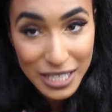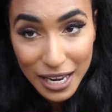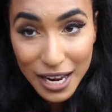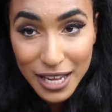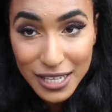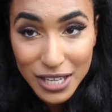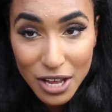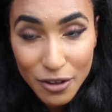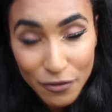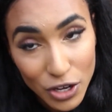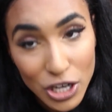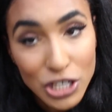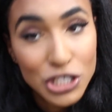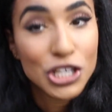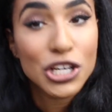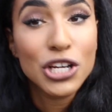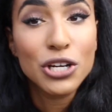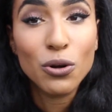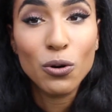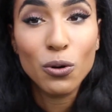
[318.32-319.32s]
sell us a
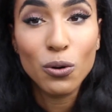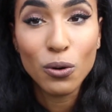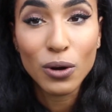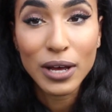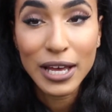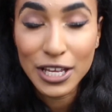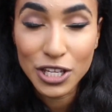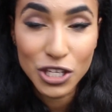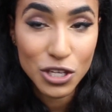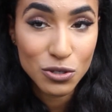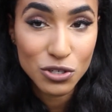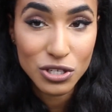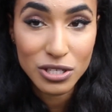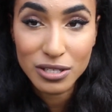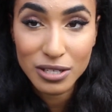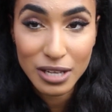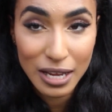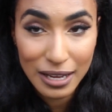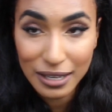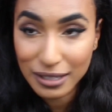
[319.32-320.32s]
version, or can you
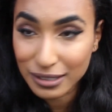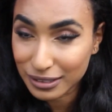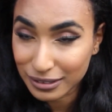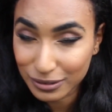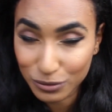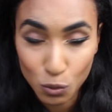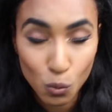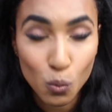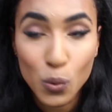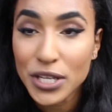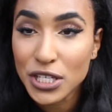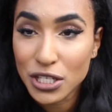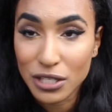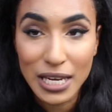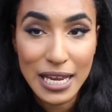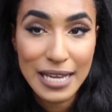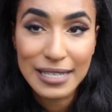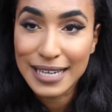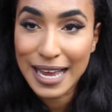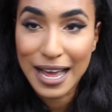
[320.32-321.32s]
just like
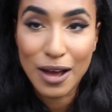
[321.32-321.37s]
whittle it